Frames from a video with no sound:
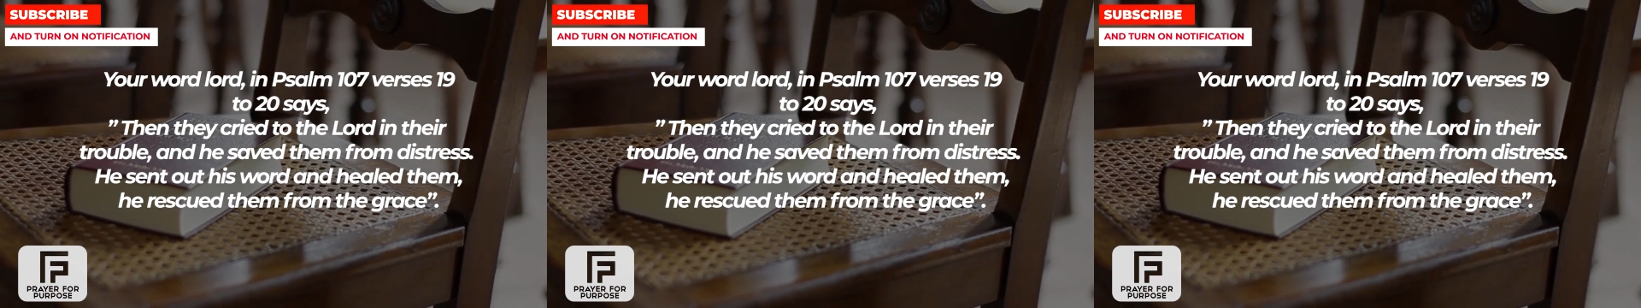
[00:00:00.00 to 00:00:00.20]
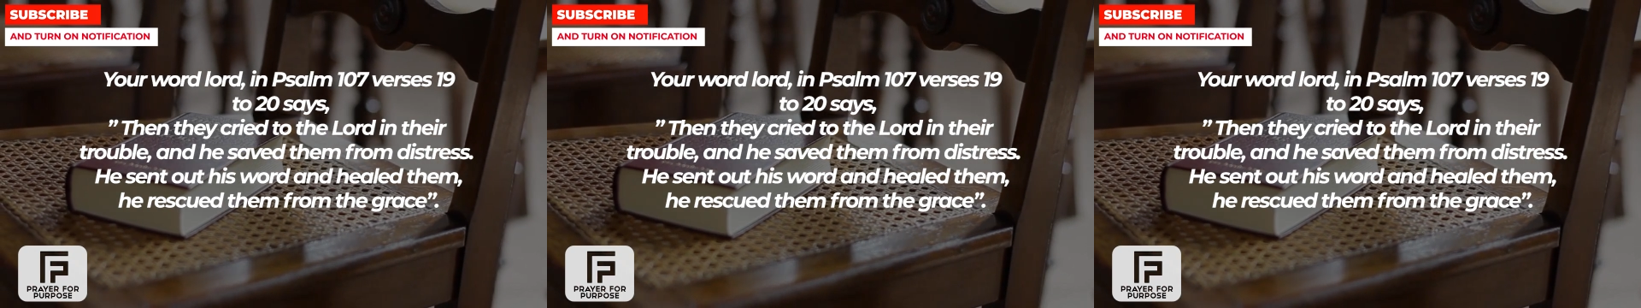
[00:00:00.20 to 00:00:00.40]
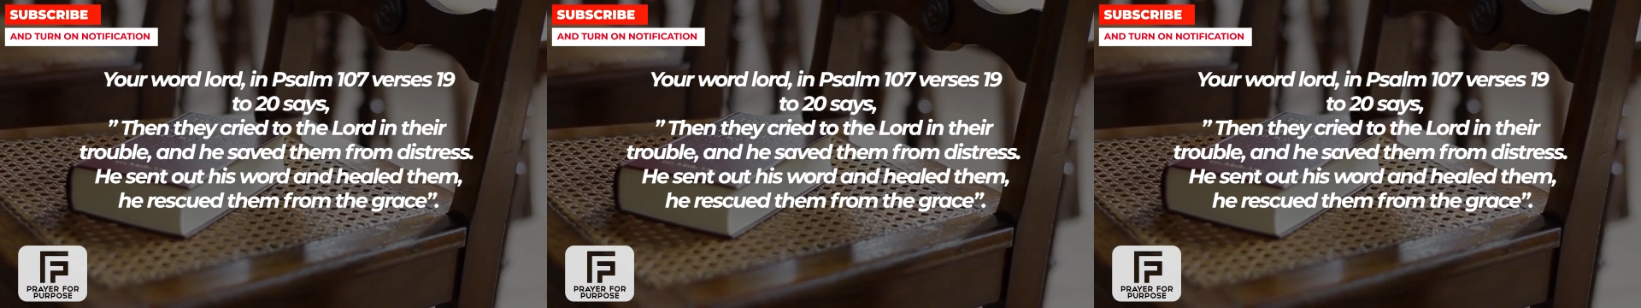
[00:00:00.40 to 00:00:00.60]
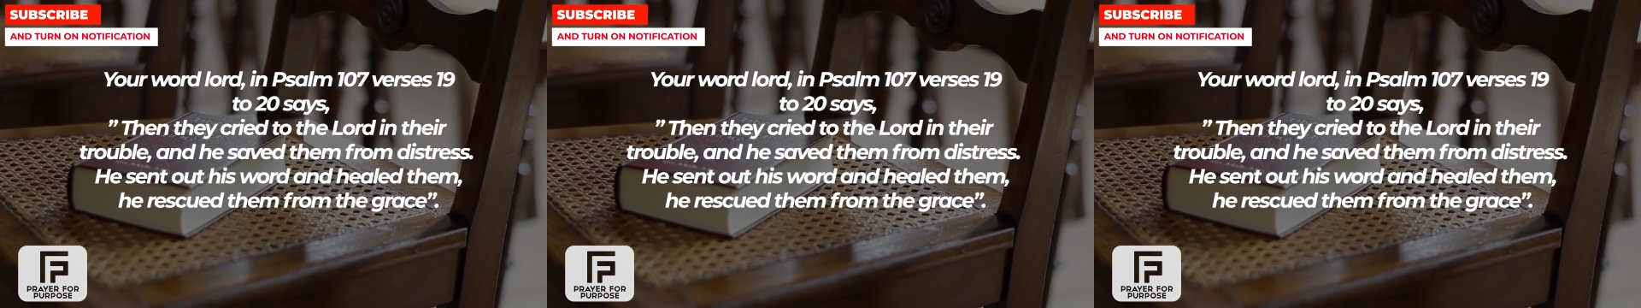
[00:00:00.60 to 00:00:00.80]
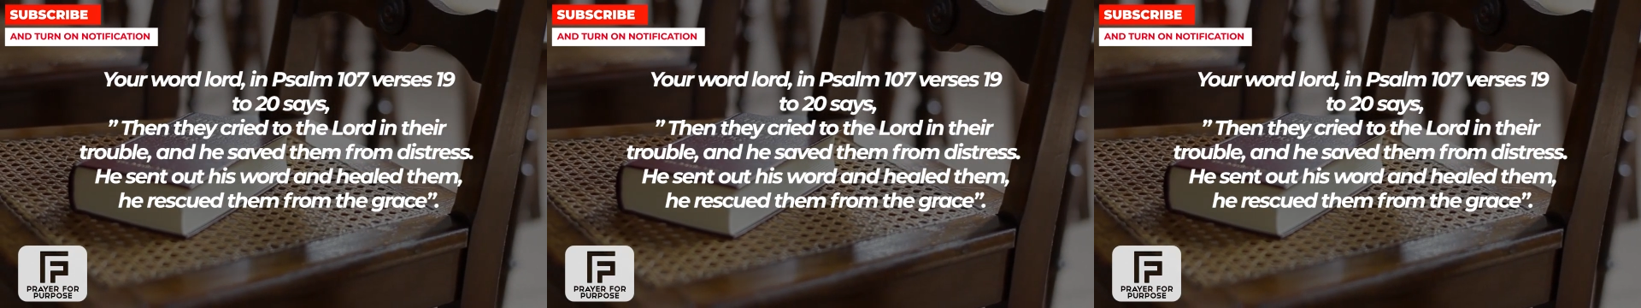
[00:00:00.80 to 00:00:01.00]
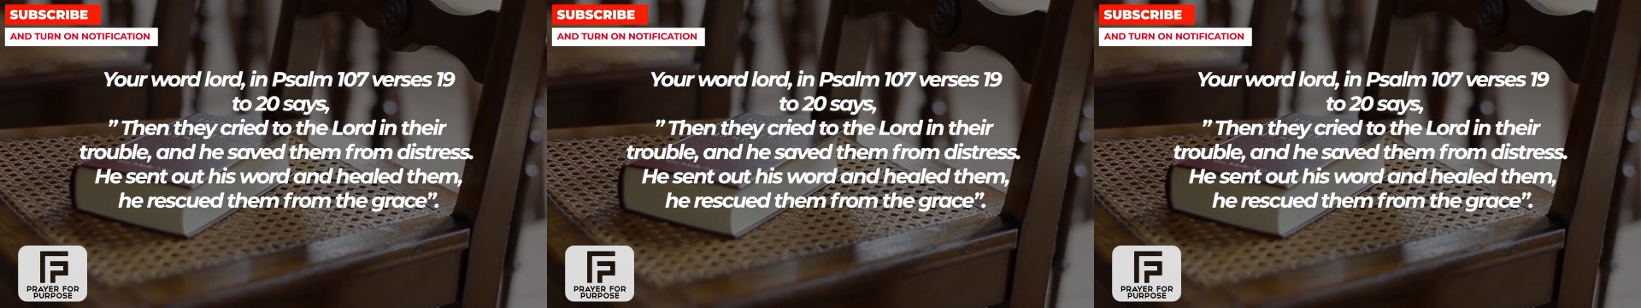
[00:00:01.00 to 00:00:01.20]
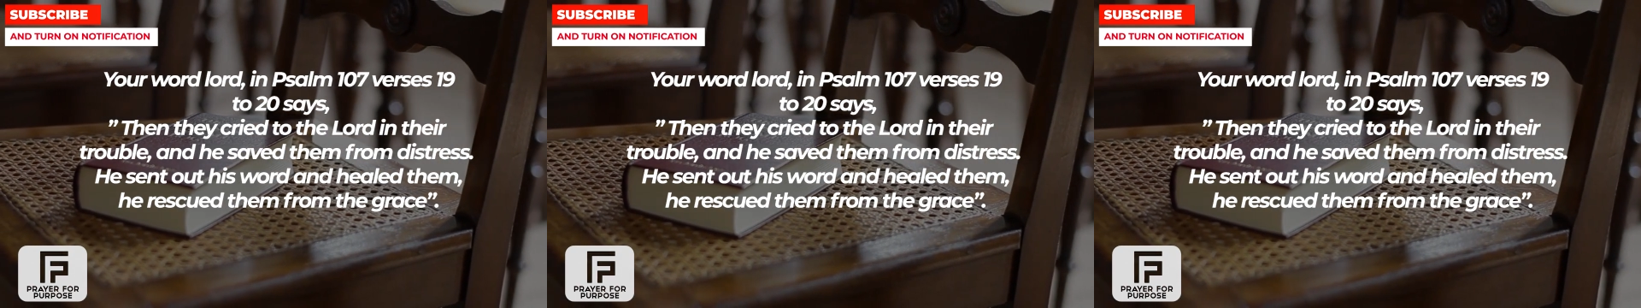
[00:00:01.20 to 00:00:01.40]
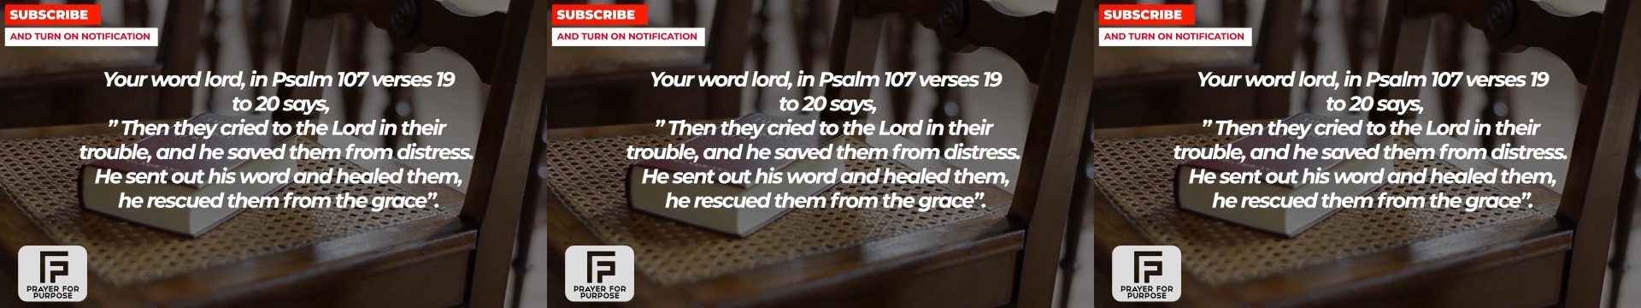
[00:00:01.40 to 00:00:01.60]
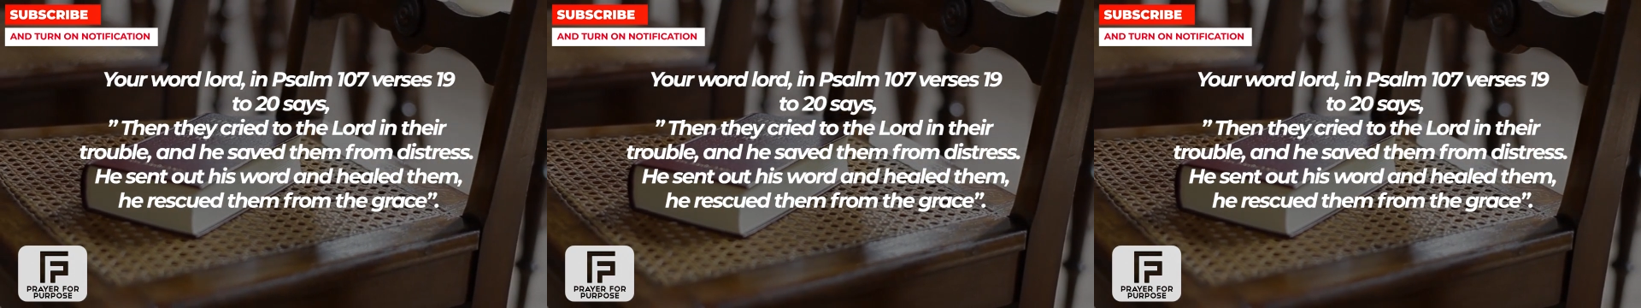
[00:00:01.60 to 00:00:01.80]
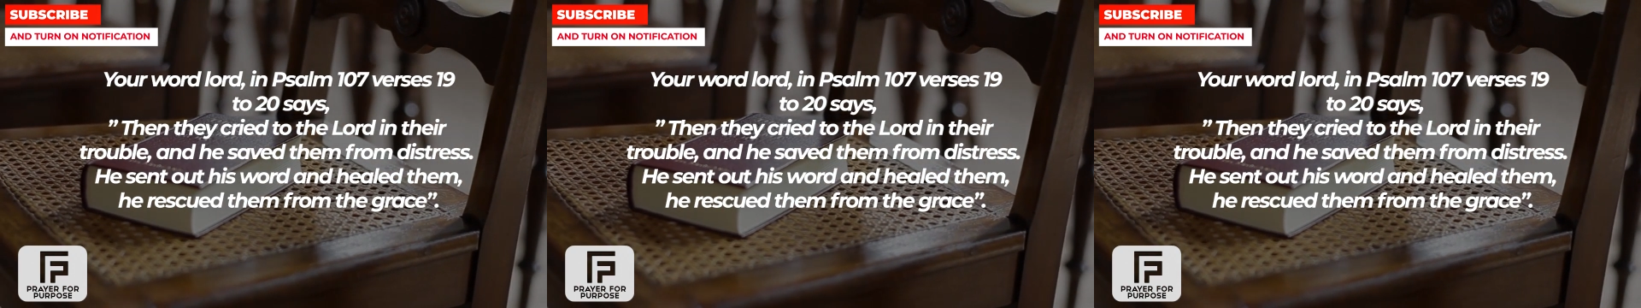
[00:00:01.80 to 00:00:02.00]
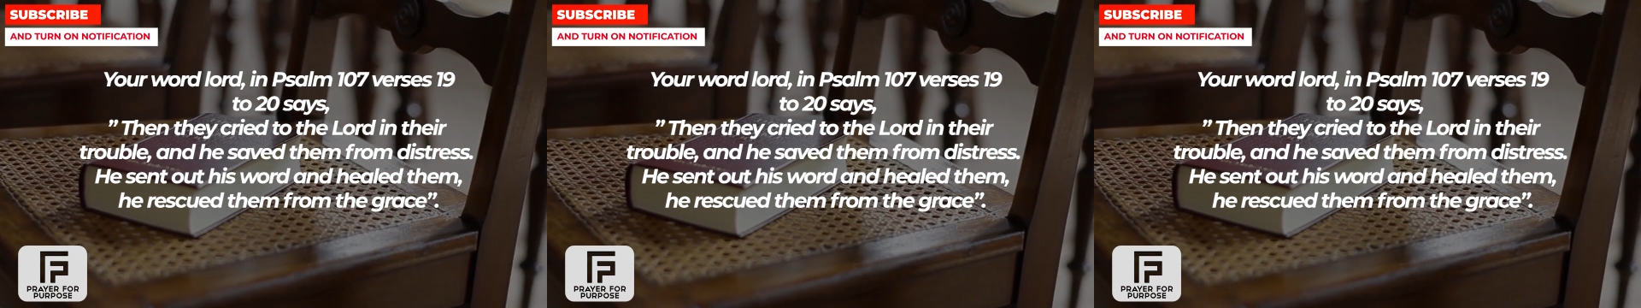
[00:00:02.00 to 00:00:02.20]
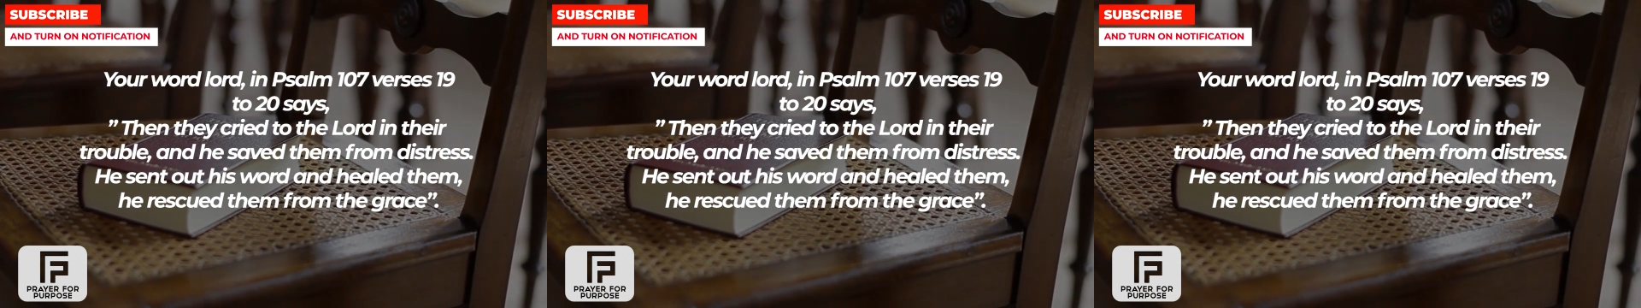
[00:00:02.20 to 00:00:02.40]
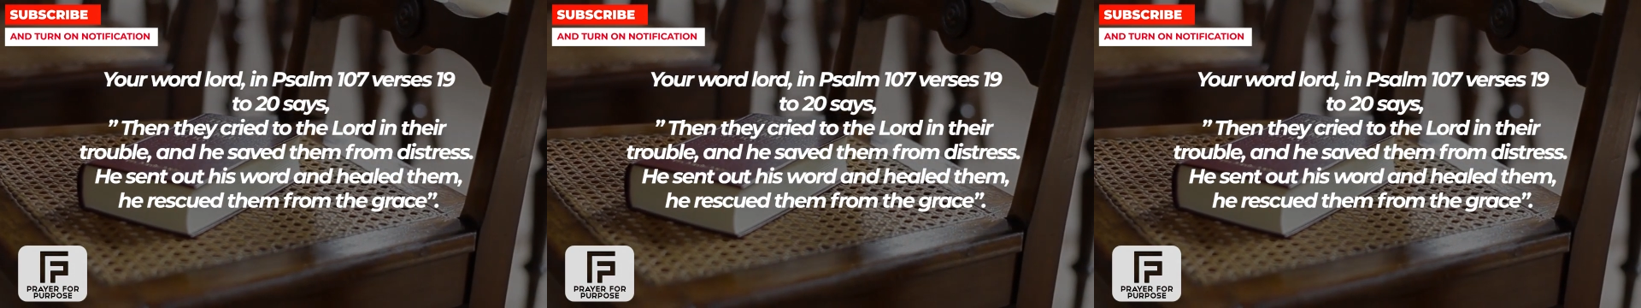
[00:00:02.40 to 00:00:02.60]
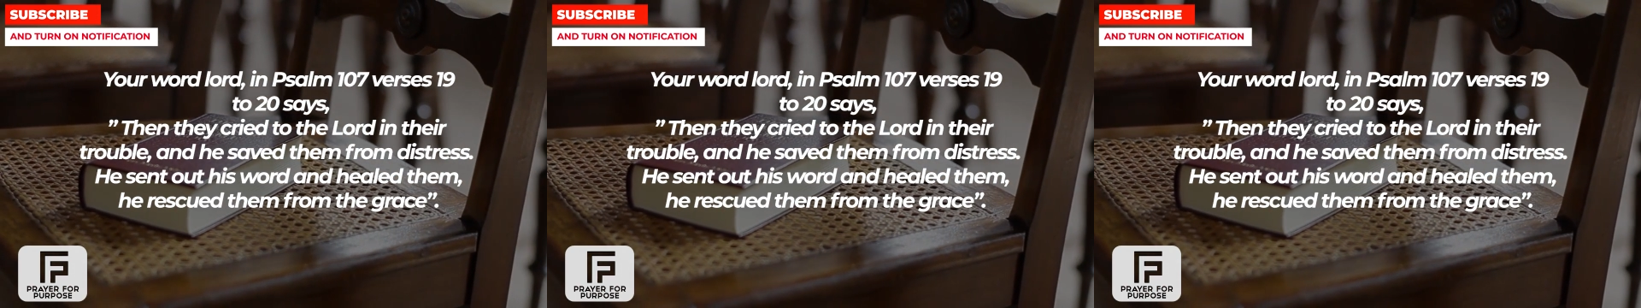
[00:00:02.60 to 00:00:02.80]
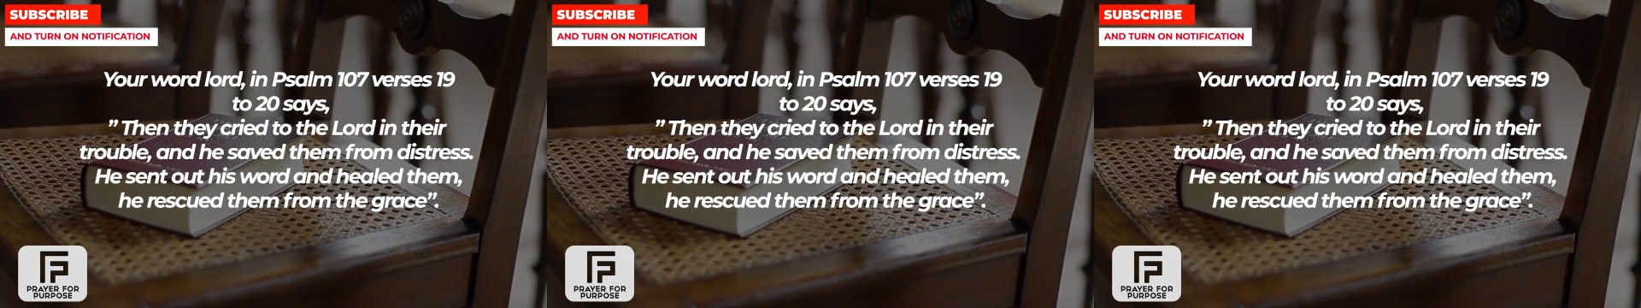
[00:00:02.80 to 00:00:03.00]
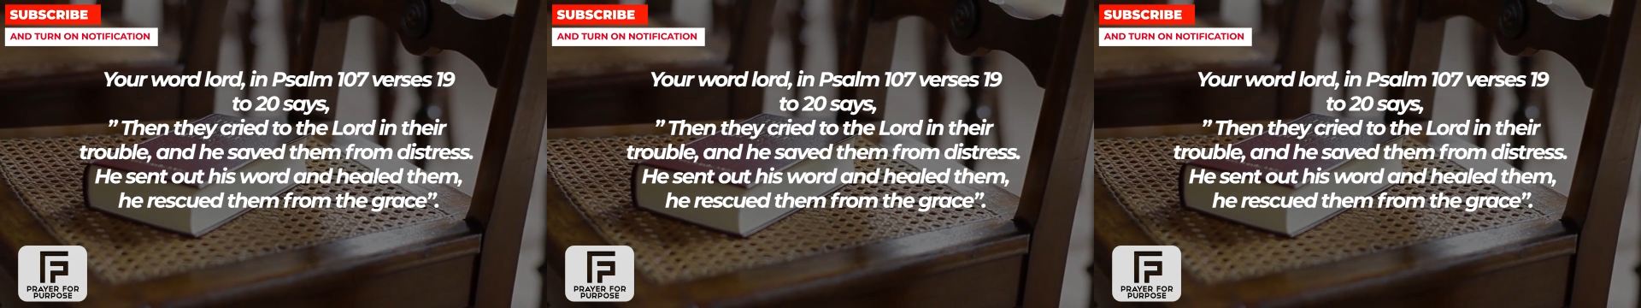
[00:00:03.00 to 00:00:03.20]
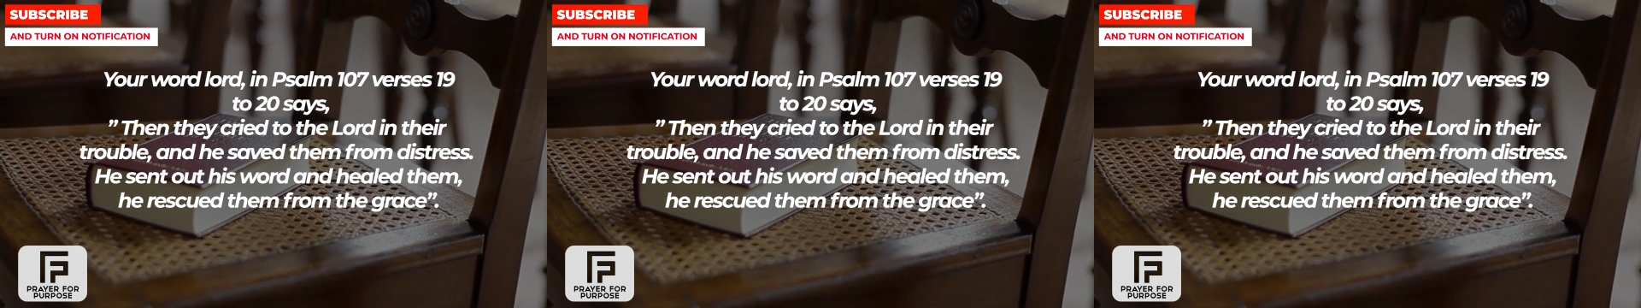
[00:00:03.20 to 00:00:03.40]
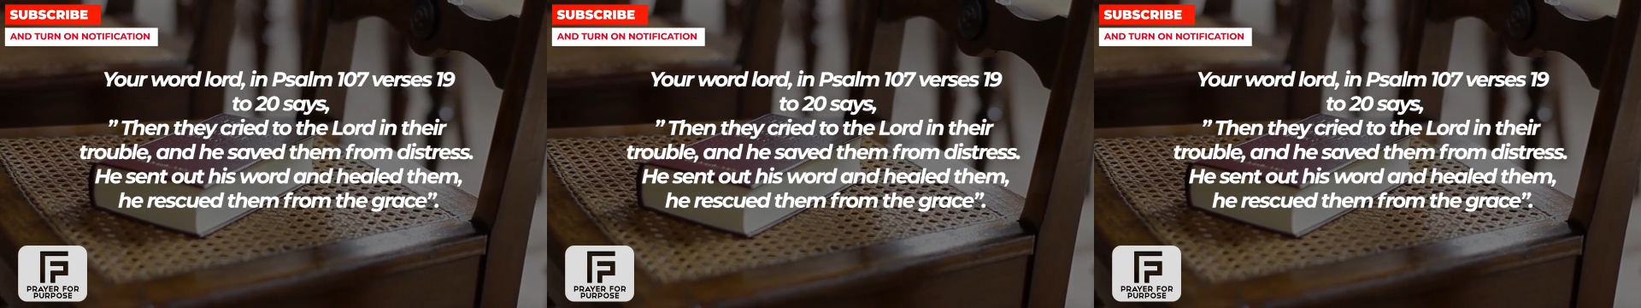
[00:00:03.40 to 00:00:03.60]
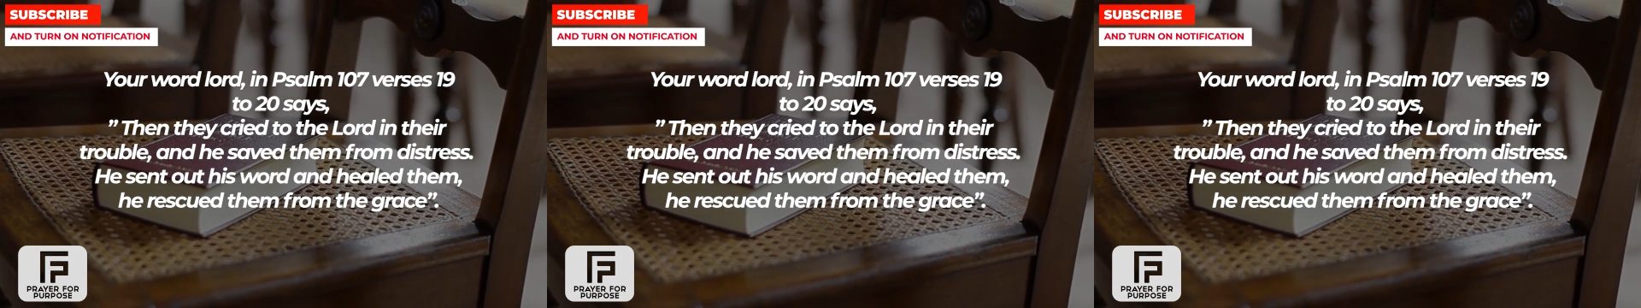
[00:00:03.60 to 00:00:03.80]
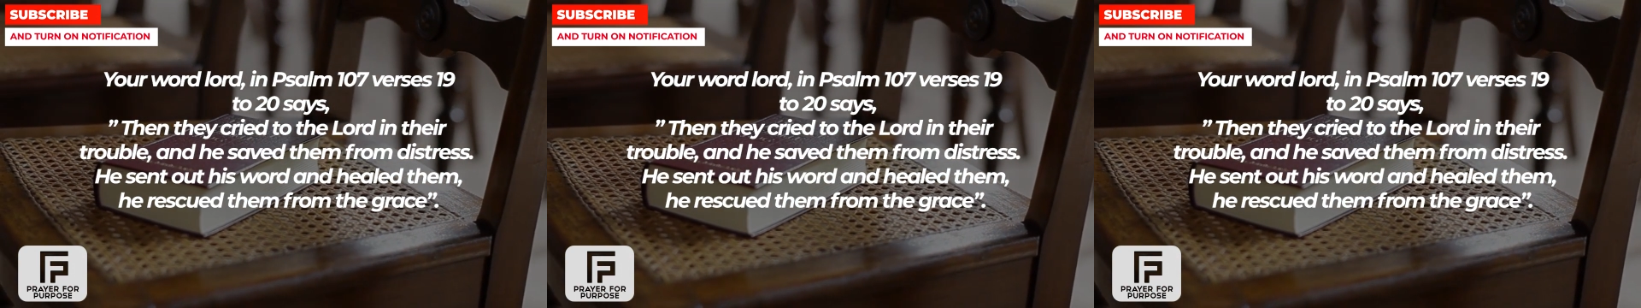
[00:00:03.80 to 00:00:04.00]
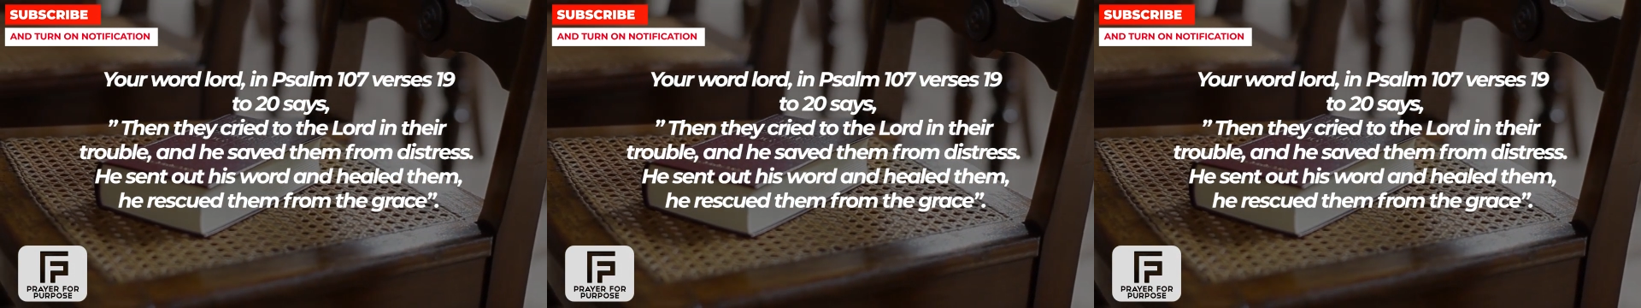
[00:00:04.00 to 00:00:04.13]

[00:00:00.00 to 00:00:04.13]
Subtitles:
No face is visible, so there are no lips to read.